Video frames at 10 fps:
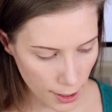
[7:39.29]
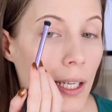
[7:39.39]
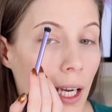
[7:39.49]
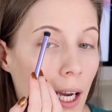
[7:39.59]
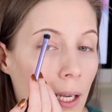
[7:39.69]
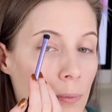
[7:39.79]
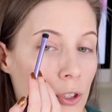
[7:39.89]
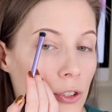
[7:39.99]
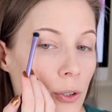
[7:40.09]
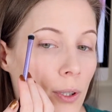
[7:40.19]
and I'm
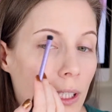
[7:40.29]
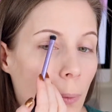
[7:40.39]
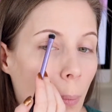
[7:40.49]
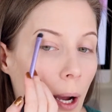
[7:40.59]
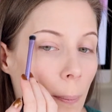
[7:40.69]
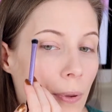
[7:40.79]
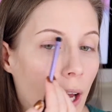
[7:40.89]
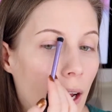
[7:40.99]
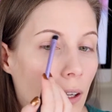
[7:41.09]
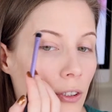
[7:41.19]
just going to pop
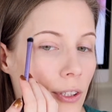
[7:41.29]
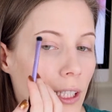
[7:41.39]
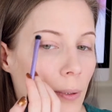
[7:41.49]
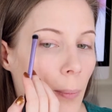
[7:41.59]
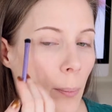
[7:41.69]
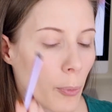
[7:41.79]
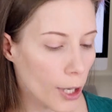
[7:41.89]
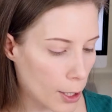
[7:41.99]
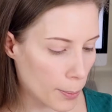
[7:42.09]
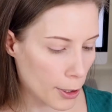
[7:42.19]
that underneath my
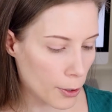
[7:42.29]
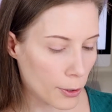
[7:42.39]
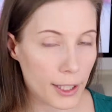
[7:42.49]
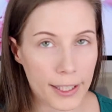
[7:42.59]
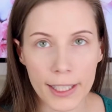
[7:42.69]
brow bone.